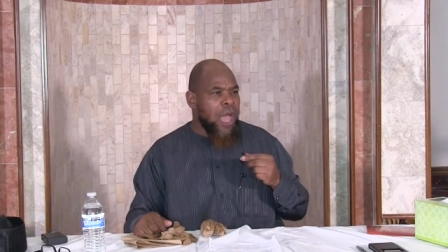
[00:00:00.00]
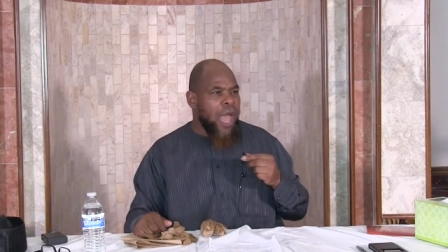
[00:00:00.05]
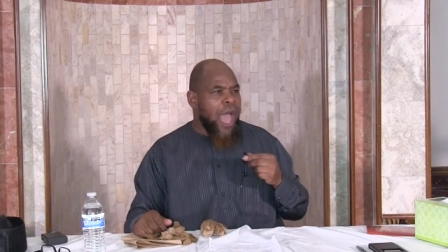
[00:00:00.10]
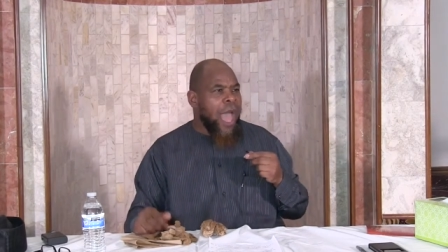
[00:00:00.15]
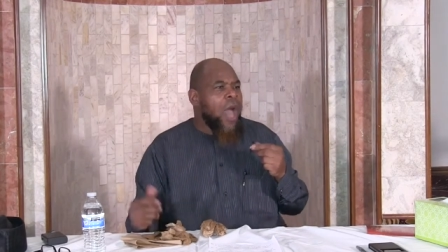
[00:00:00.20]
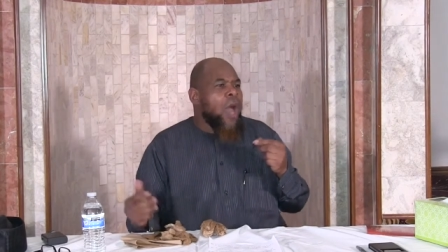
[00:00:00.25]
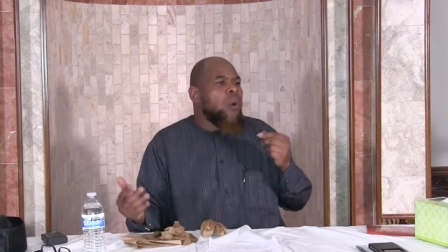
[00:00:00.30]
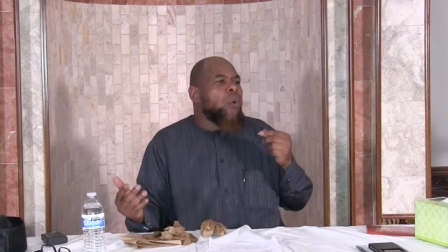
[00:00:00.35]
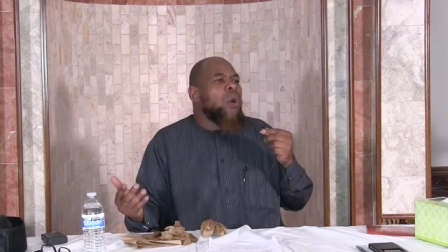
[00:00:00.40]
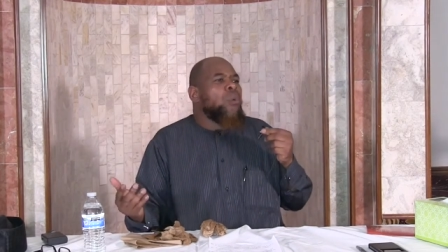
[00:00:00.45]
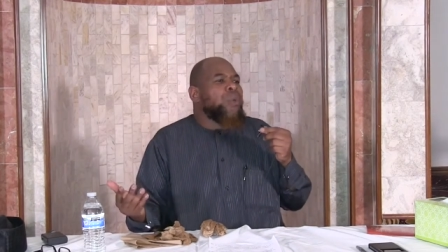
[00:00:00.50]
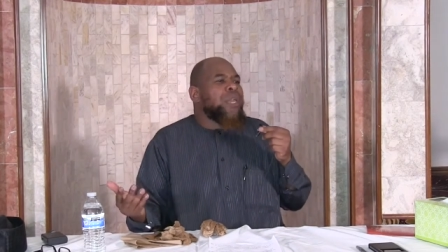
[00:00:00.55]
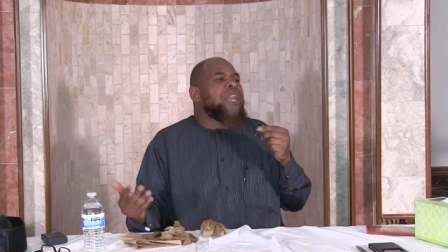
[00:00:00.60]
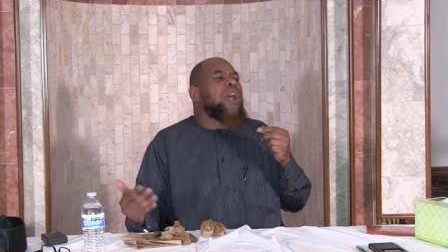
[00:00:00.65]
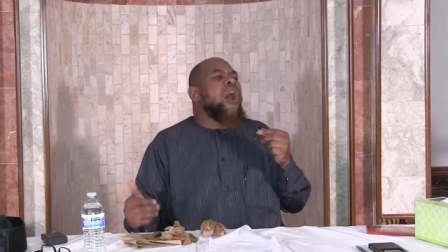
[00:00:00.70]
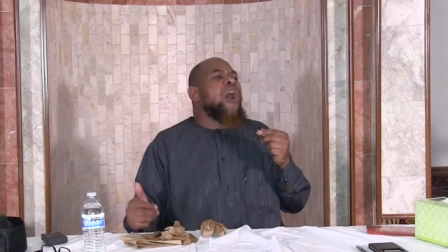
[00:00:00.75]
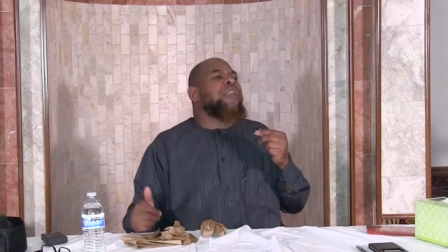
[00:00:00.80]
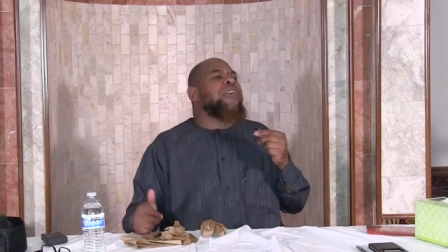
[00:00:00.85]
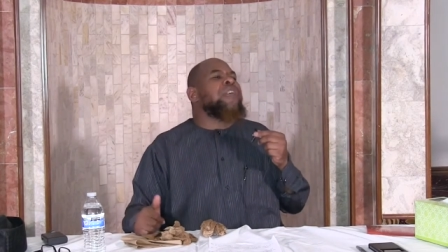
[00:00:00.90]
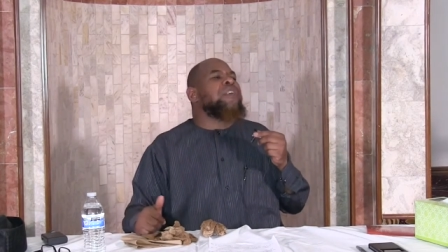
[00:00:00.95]
How are we
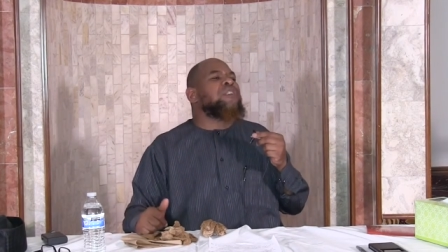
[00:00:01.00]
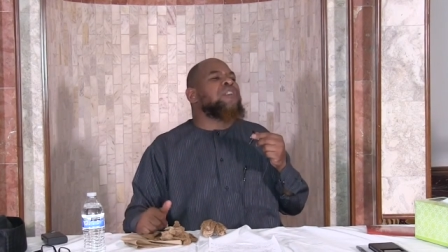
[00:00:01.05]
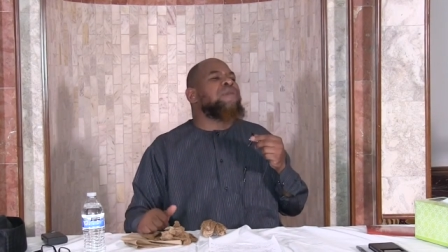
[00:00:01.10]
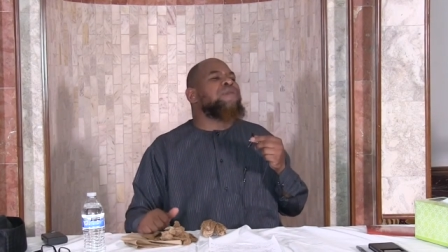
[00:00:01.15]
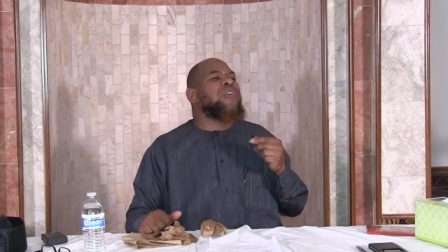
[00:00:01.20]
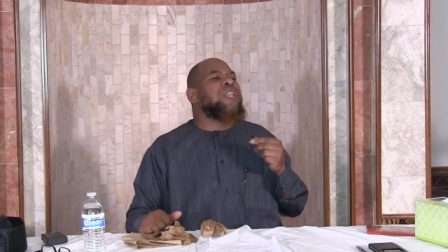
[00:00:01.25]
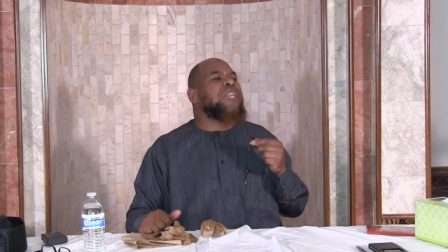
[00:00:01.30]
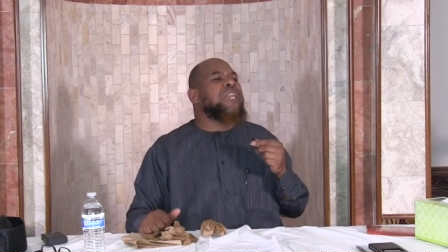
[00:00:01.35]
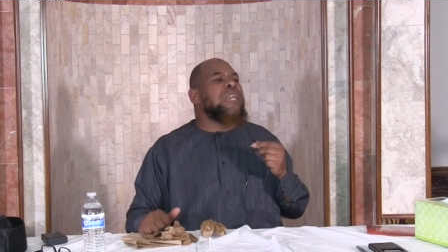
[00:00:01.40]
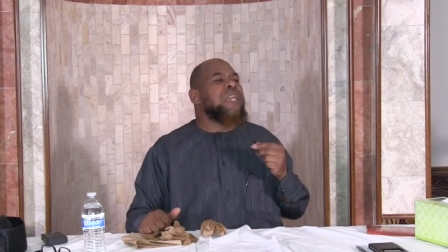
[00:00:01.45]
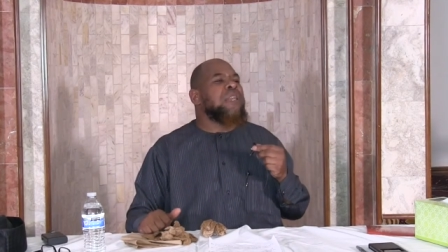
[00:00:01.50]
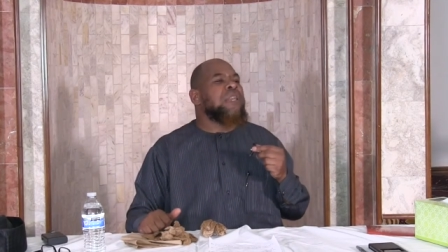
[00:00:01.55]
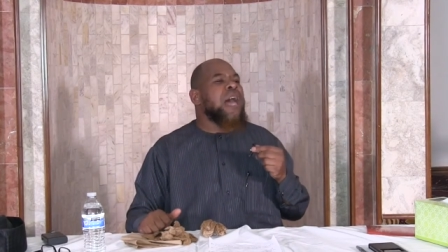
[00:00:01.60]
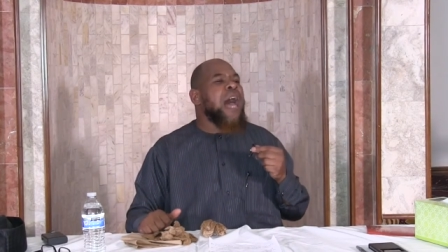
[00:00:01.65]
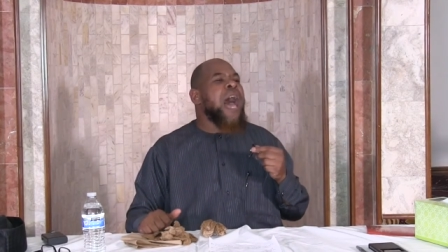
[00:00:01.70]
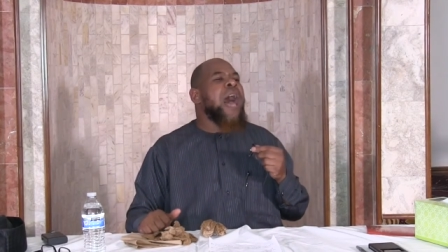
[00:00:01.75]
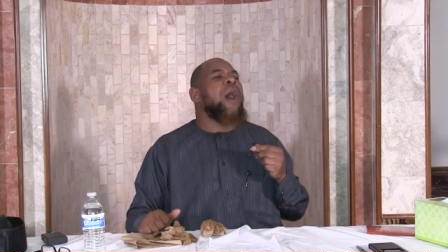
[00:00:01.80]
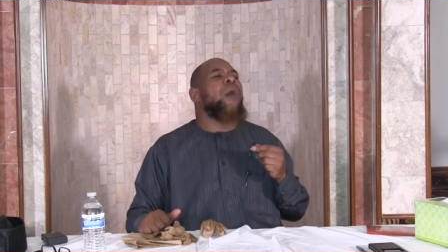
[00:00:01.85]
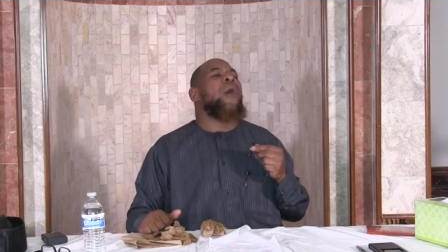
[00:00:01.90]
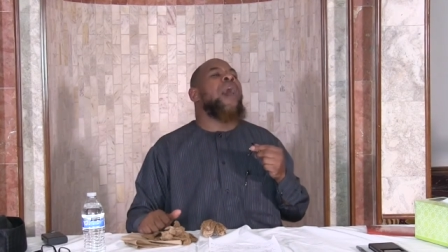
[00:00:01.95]
guardians of the deen?
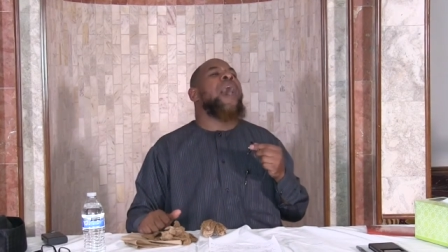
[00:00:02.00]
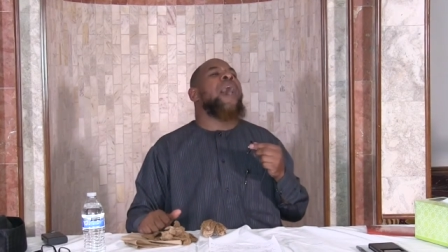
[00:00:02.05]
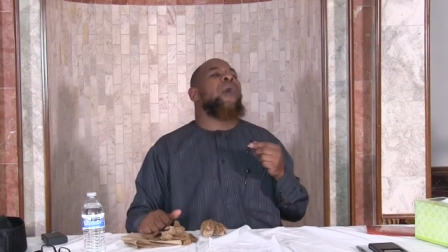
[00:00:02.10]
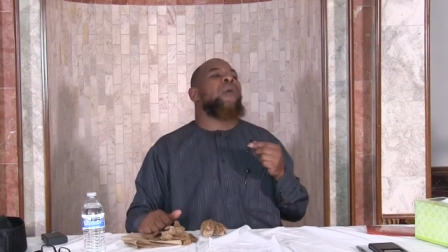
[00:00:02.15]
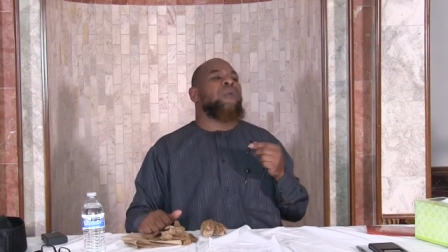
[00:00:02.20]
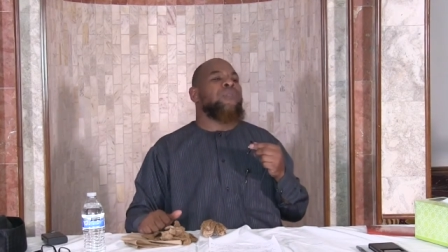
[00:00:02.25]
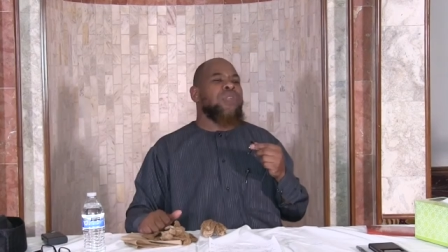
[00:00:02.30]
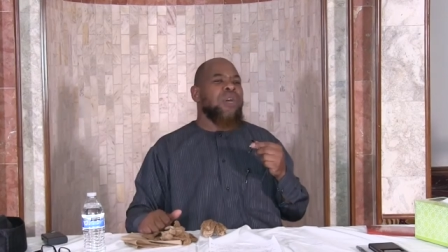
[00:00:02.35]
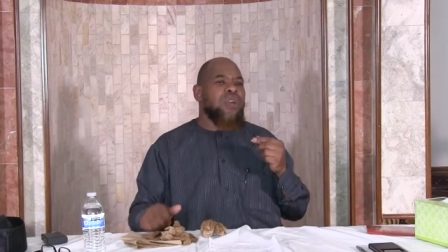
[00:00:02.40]
How, how?